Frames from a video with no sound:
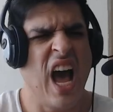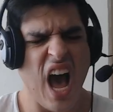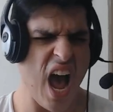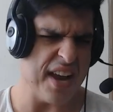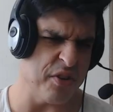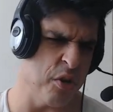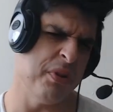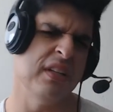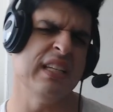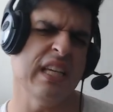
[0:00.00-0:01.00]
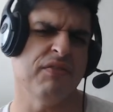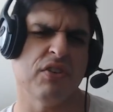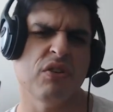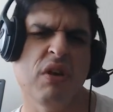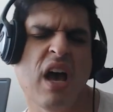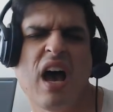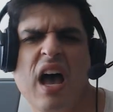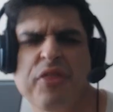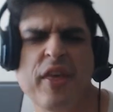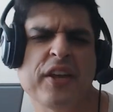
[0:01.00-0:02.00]
I don't believe you.
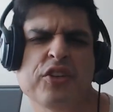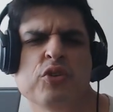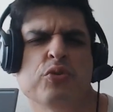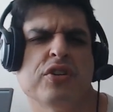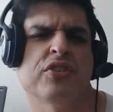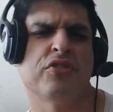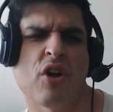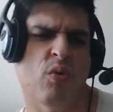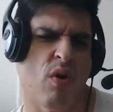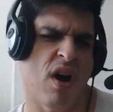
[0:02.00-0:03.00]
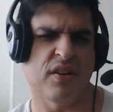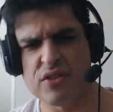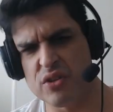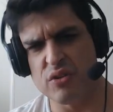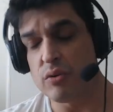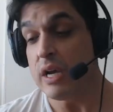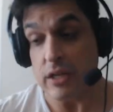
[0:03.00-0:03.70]
I think you just don't want to.